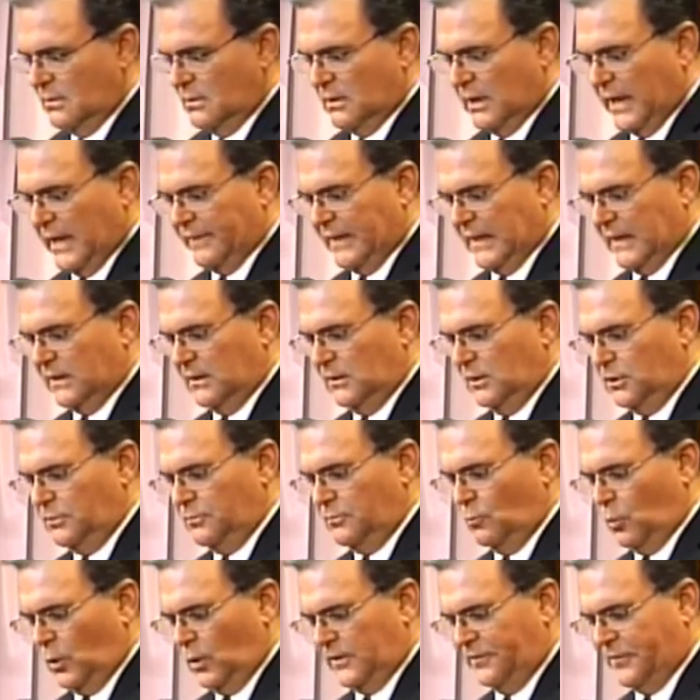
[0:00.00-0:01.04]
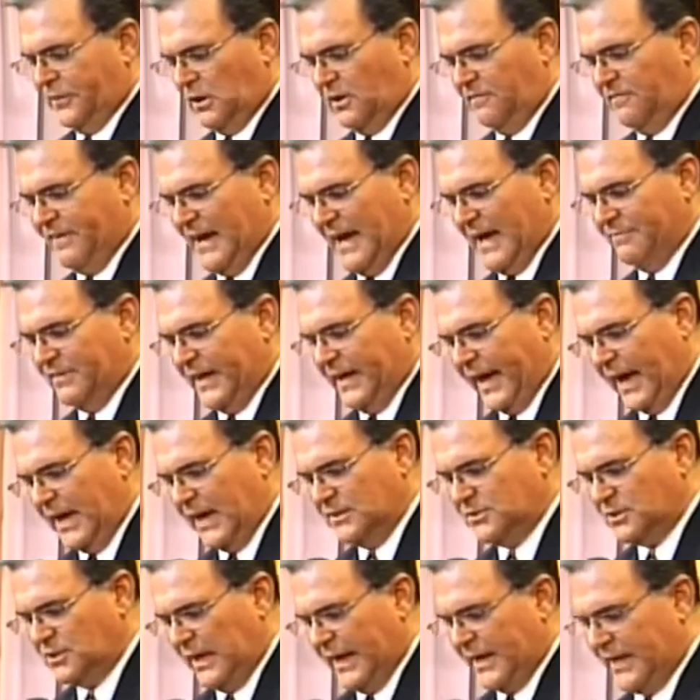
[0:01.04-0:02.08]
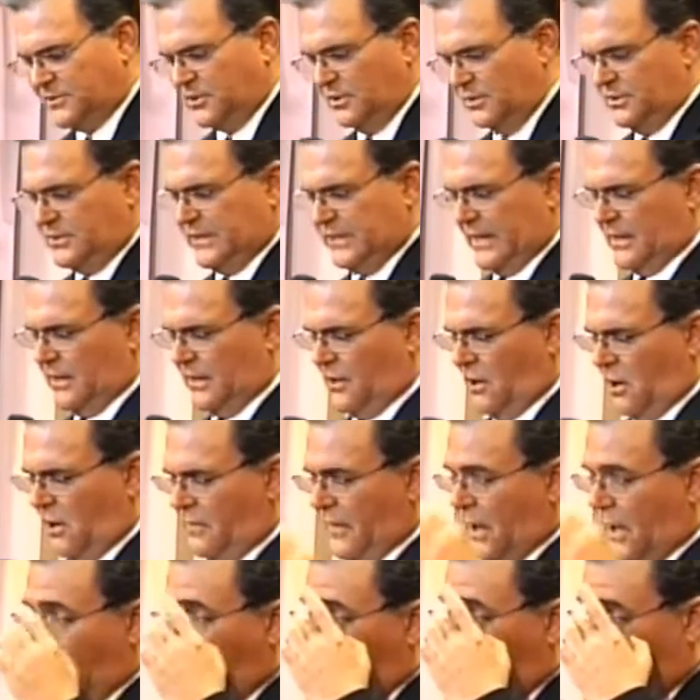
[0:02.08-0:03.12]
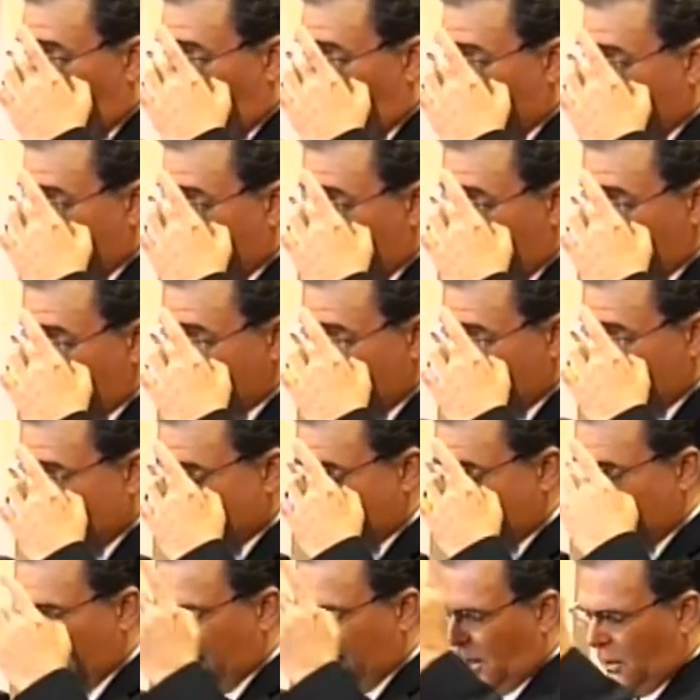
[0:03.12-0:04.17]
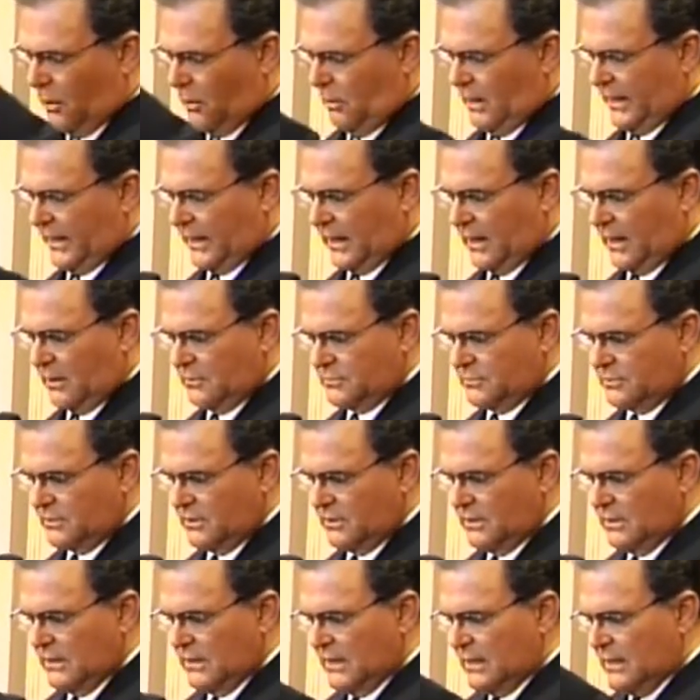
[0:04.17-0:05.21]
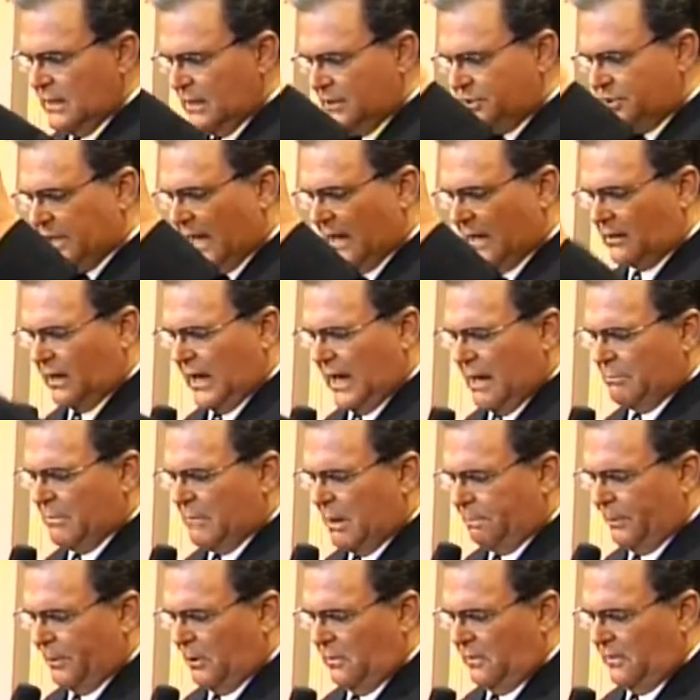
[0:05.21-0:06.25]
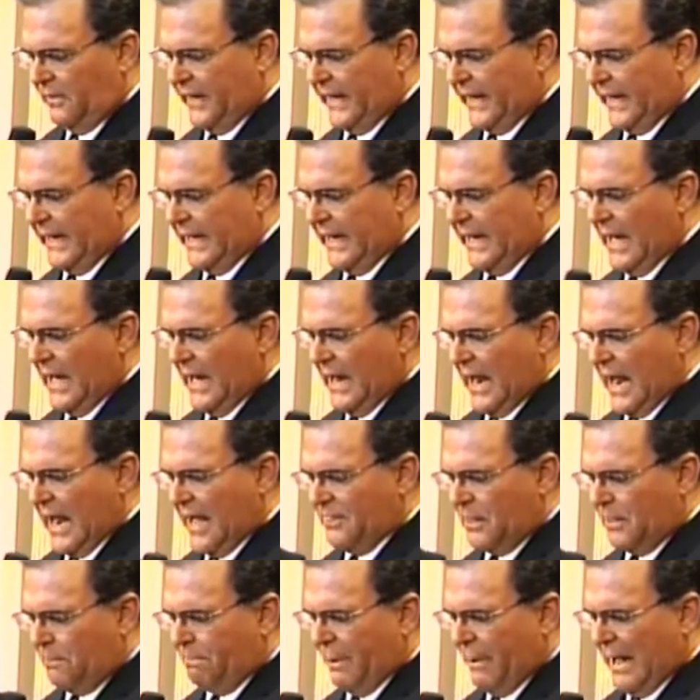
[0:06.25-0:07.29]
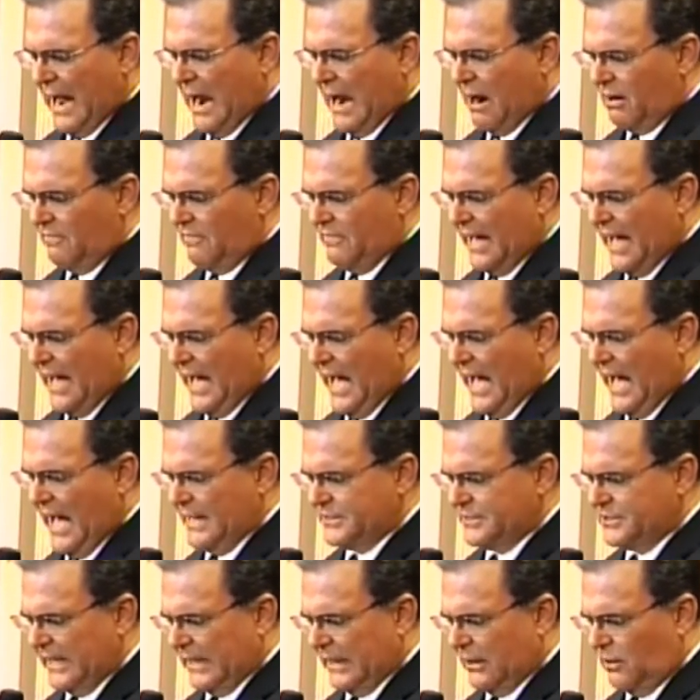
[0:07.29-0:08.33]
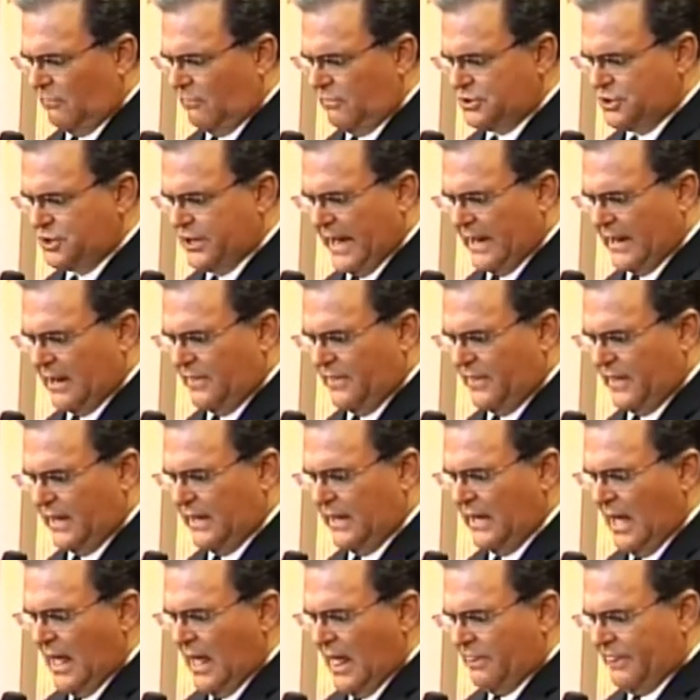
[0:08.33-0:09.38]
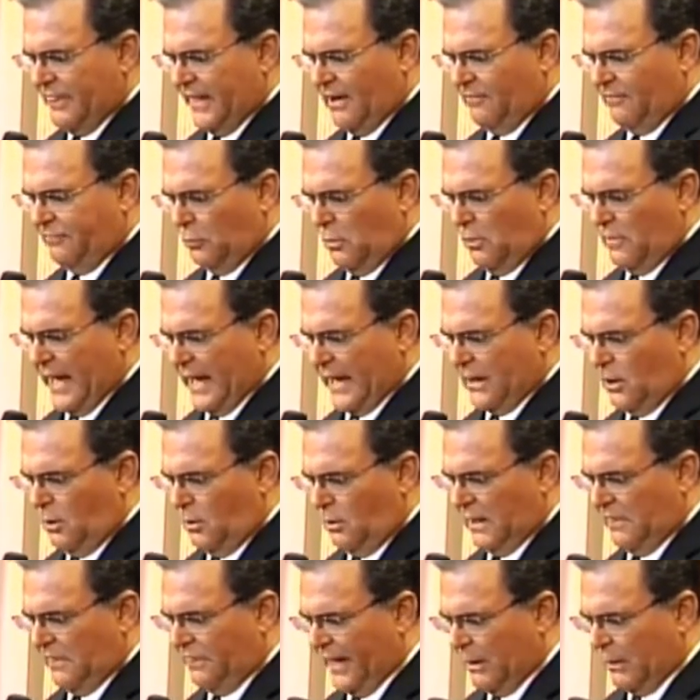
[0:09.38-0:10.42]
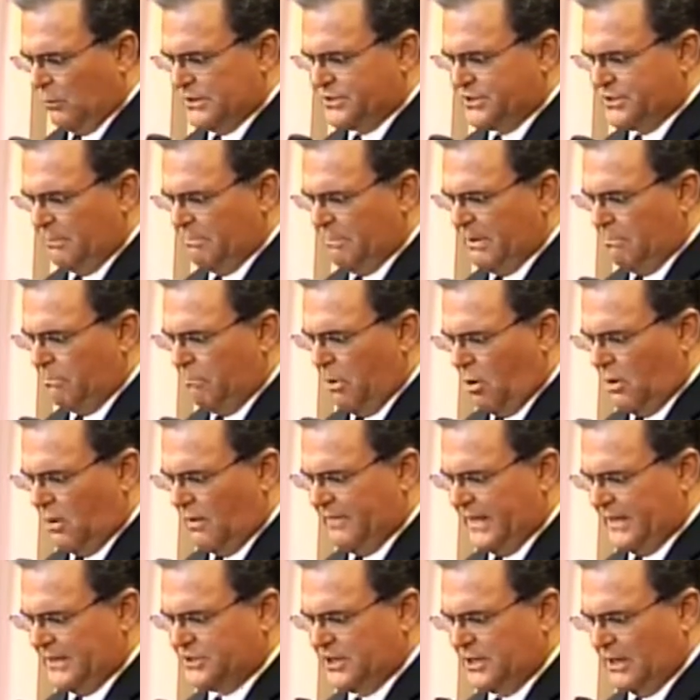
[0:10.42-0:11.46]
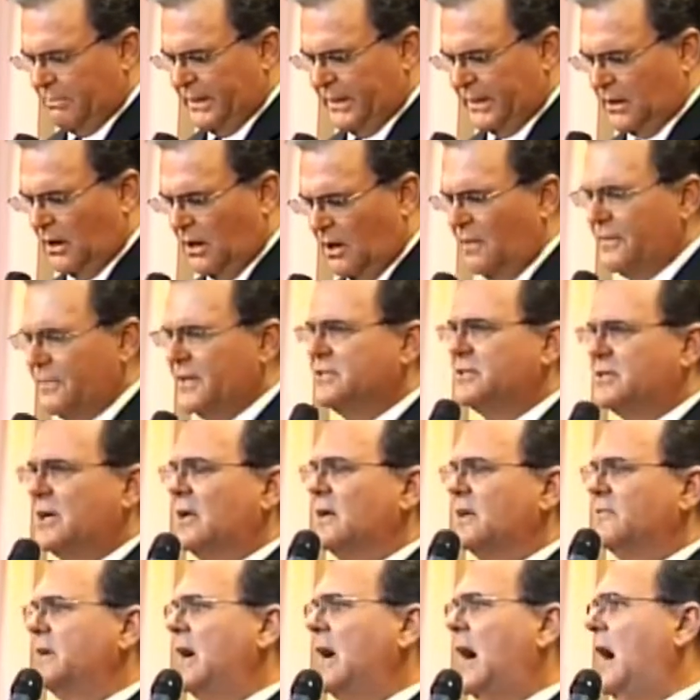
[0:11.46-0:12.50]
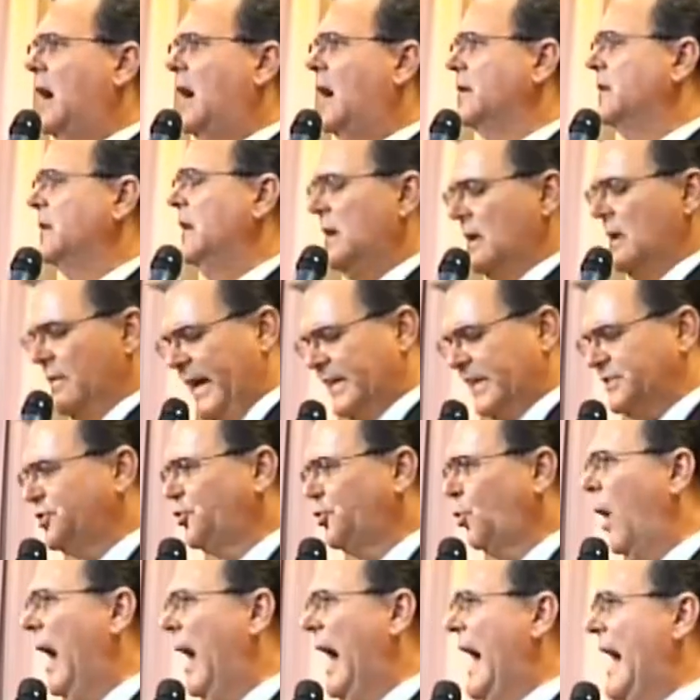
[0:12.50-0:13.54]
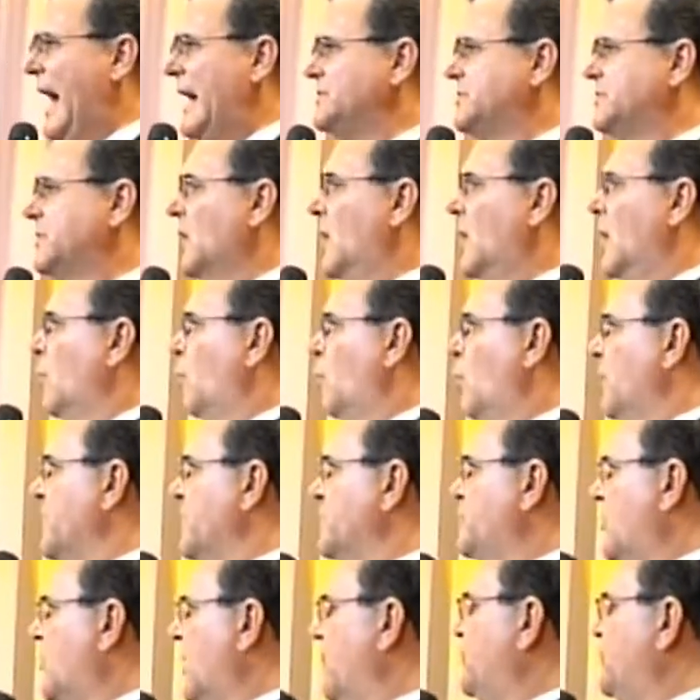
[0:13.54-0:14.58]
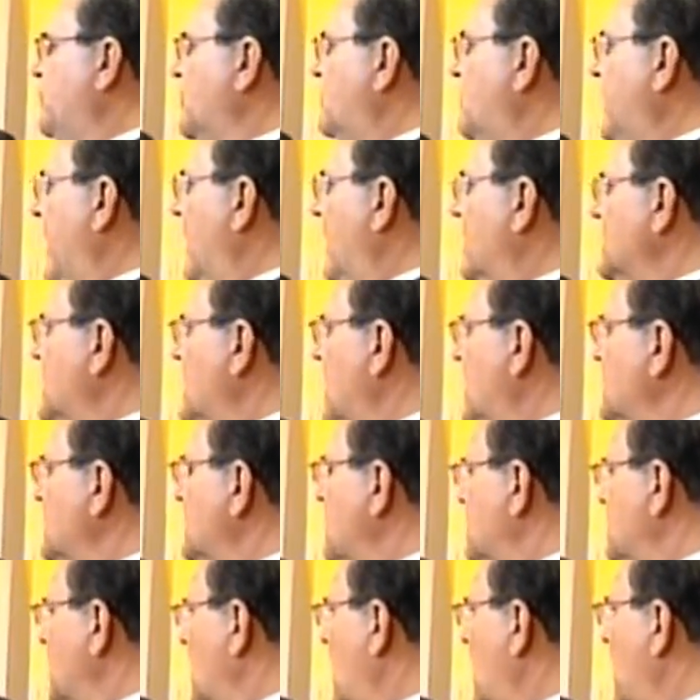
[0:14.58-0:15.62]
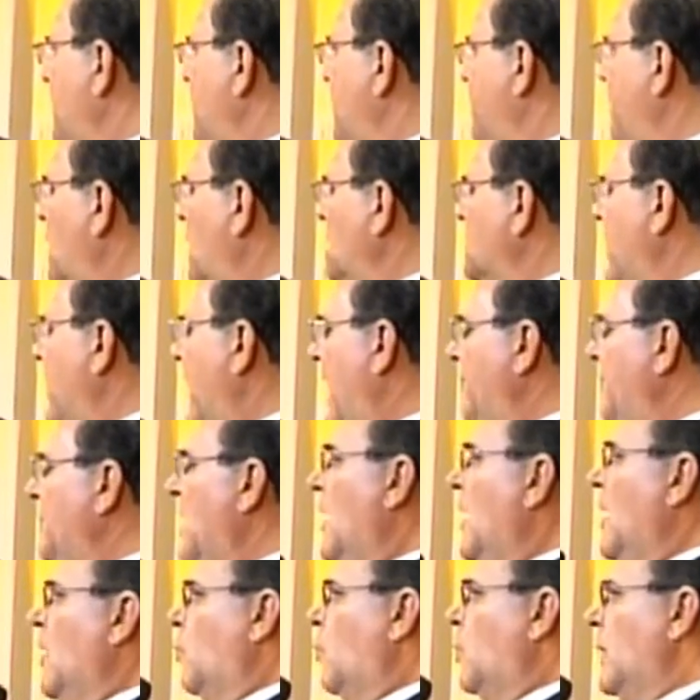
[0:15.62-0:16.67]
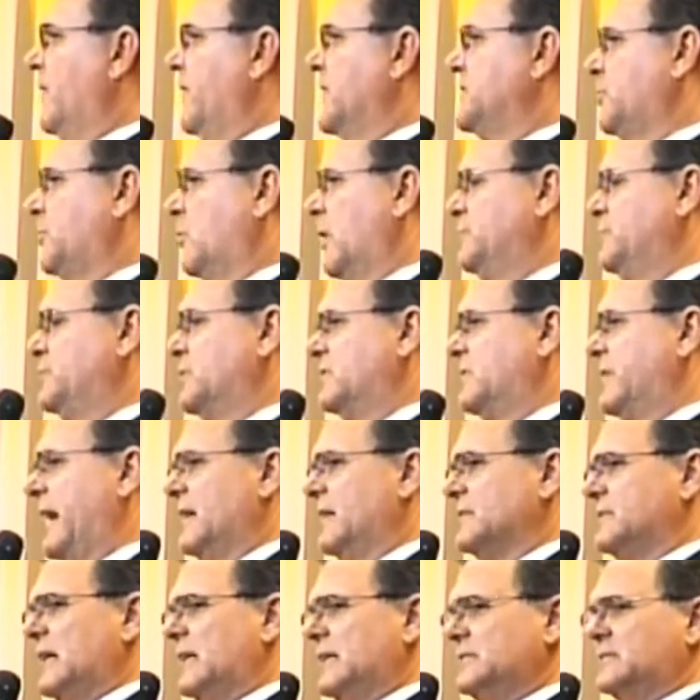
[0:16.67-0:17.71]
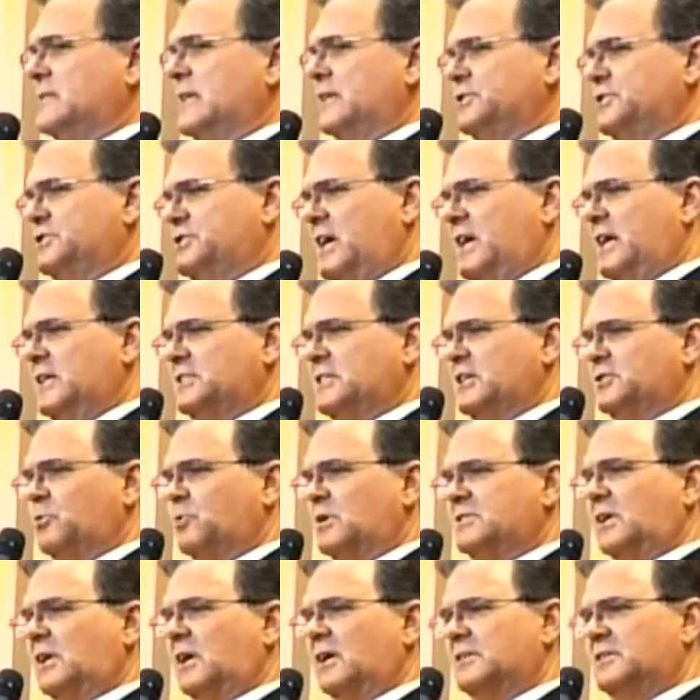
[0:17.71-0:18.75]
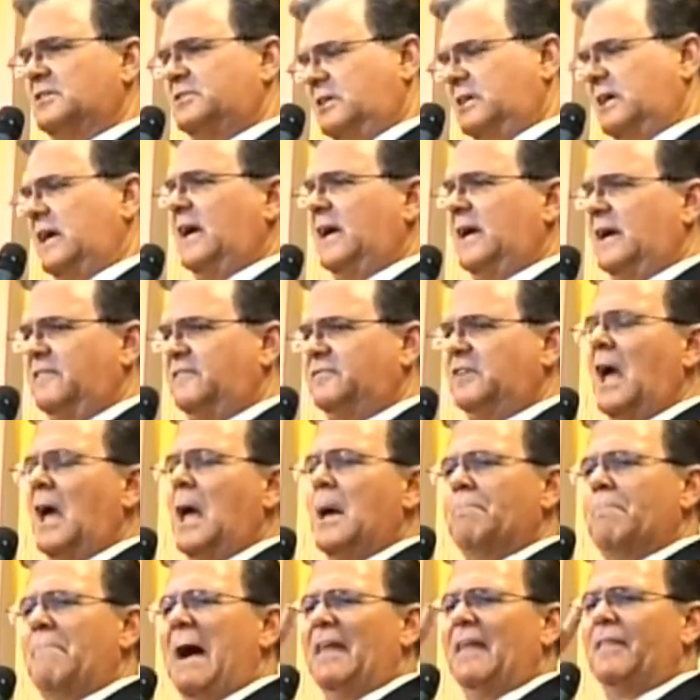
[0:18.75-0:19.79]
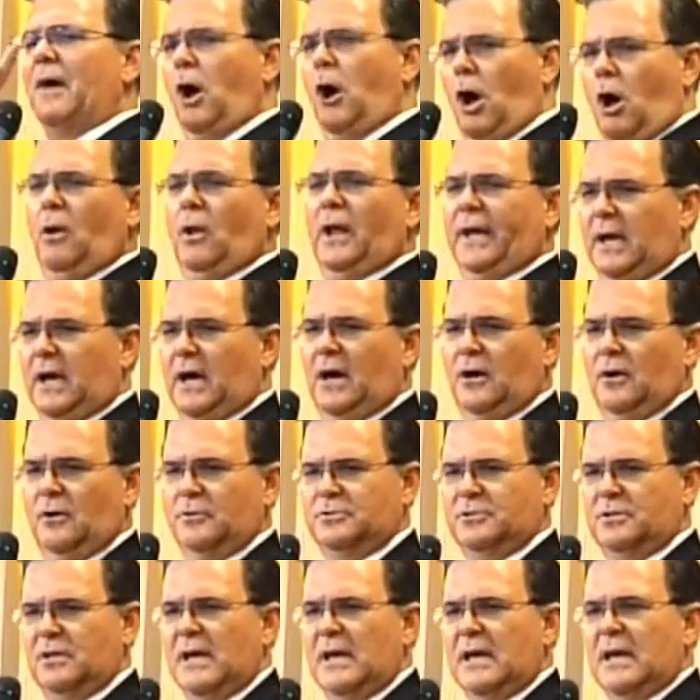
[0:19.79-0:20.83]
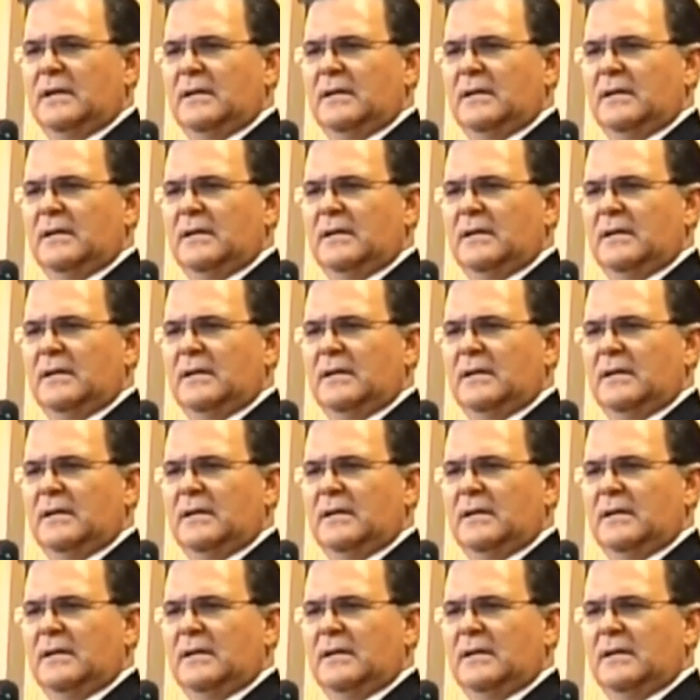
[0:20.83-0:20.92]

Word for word: and then Luke 135, the angel answered and said unto her, The Holy Ghost, everybody say the Holy Ghost, shall come upon thee, and the power of the high shall overshadow thee. Therefore, that holy thing which shall be born of thee shall be called the Son of God. That's twice where the scripture tells us, and there's another third time where the scripture tells us that Jesus was conceived by the Holy Ghost.